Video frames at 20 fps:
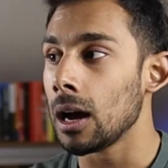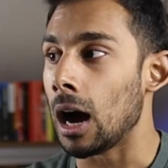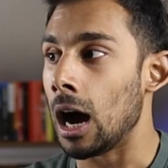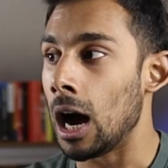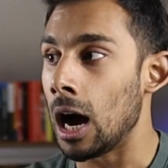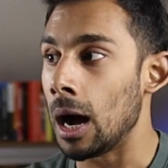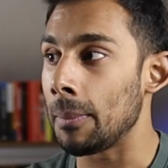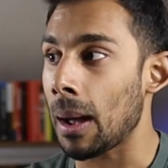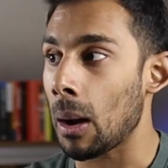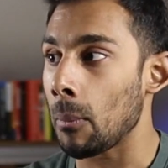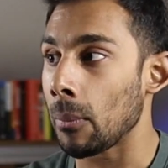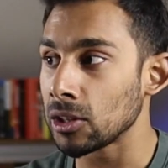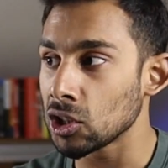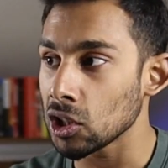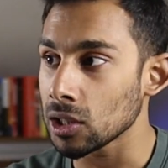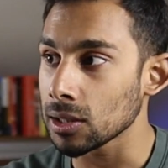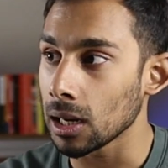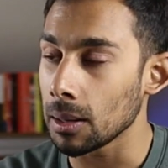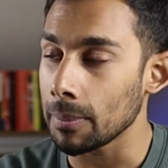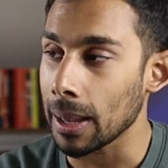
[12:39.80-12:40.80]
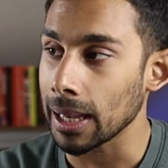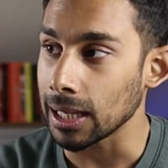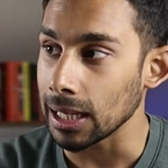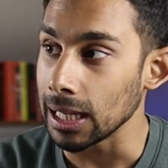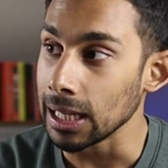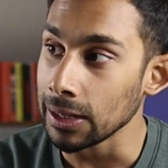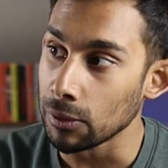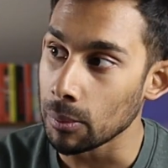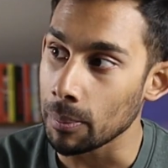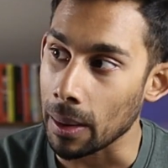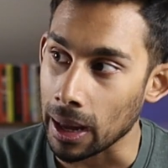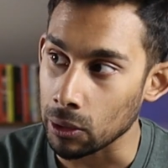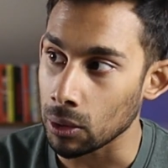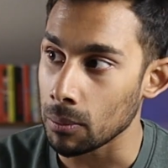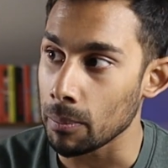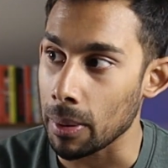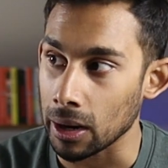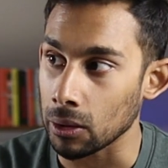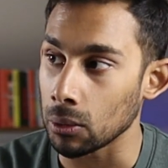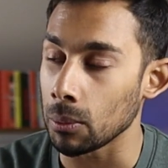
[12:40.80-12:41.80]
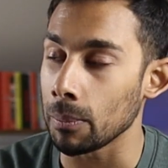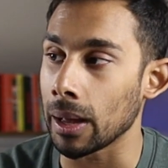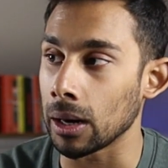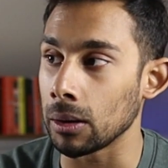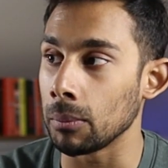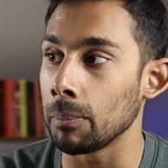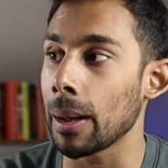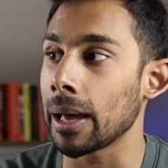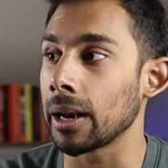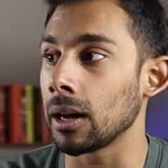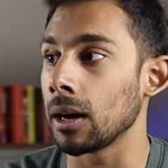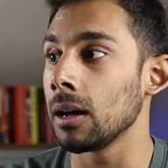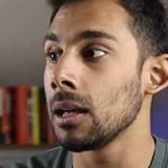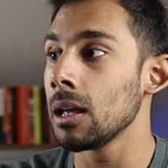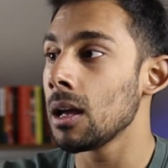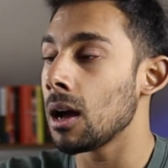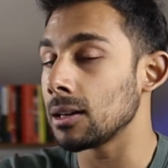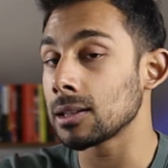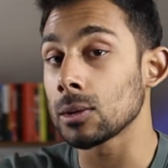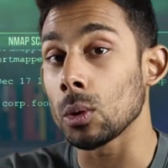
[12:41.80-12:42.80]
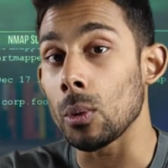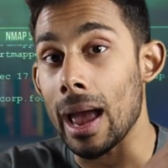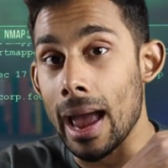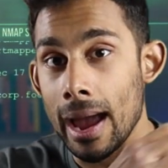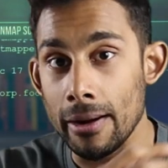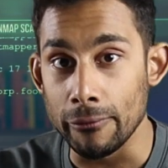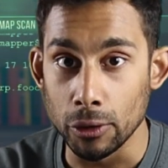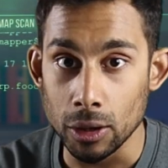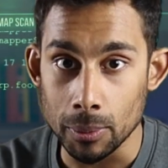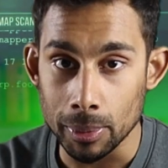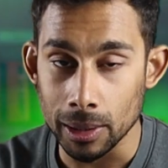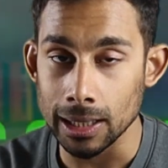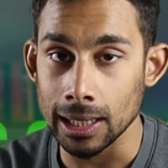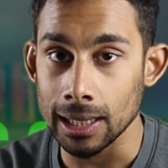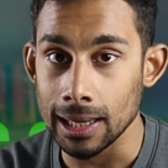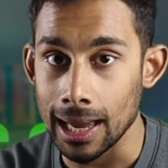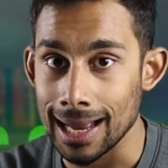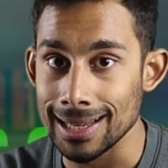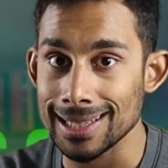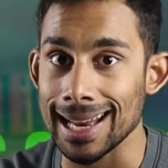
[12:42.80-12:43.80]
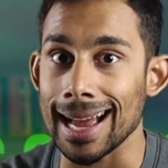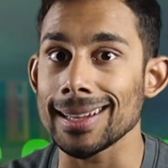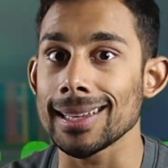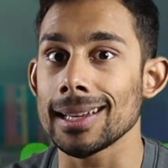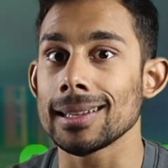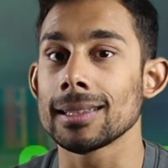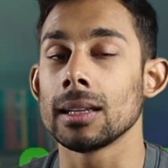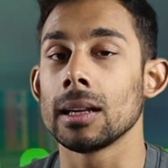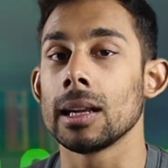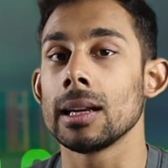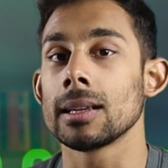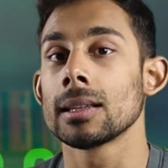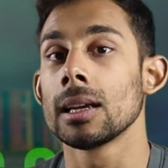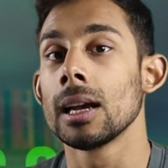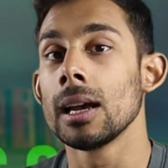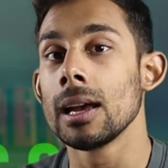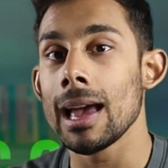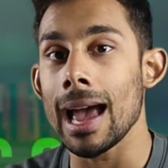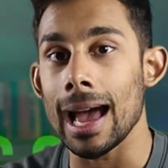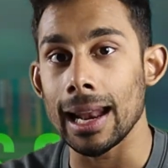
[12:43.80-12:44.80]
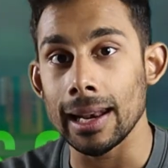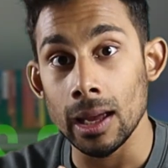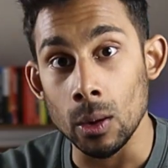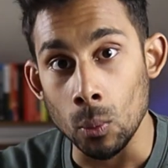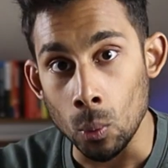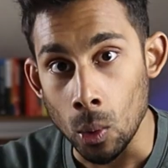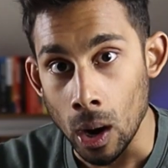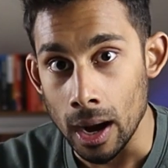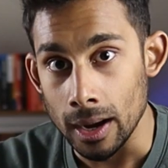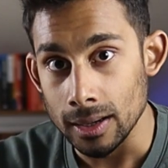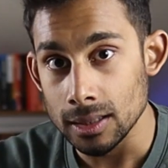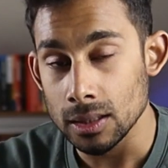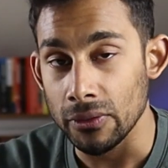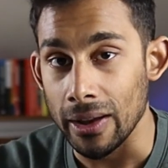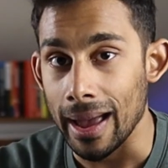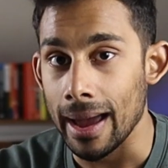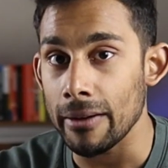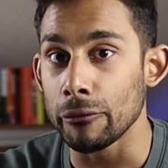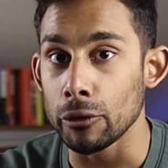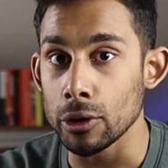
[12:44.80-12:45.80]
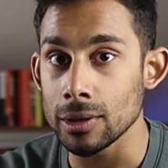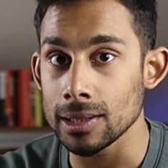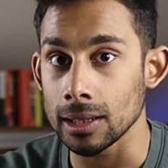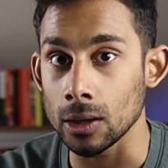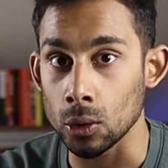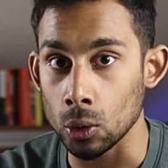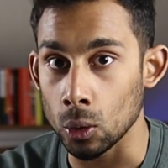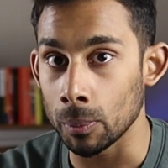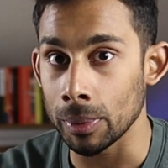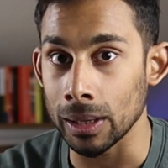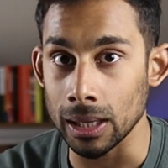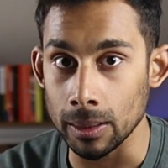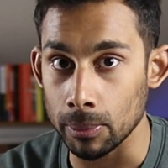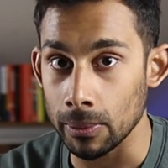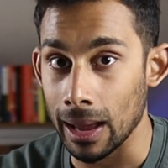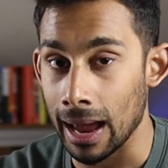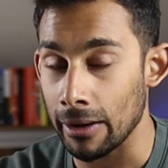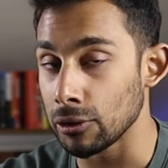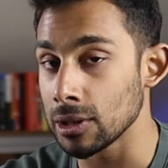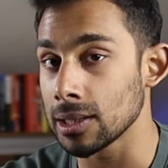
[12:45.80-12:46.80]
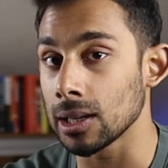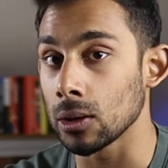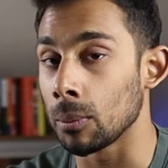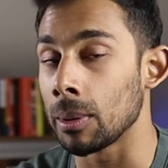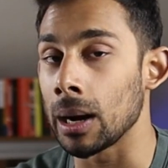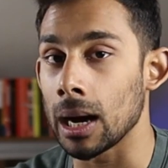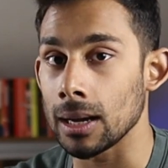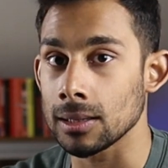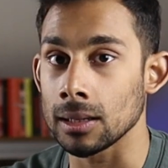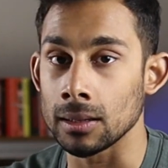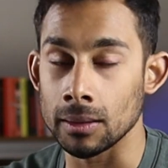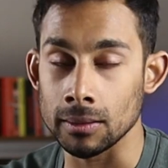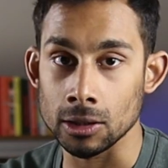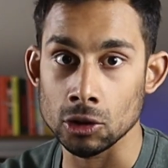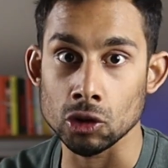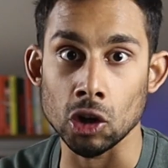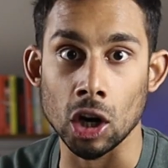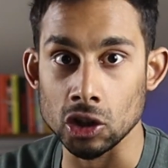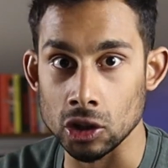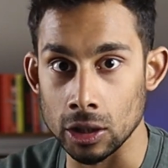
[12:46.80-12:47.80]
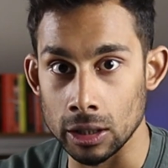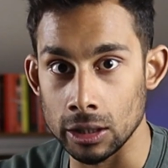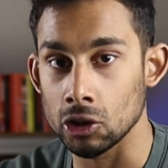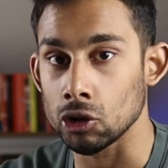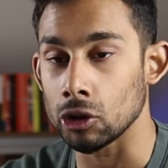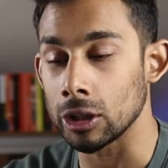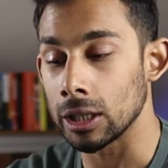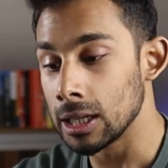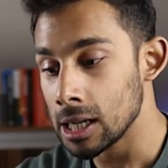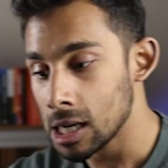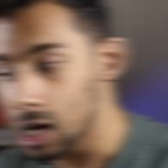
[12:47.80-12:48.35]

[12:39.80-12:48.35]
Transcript: Um, and we're just gonna make it even better and better and better and better until everybody has access to this and it works for every single people, every single person in the construction industry.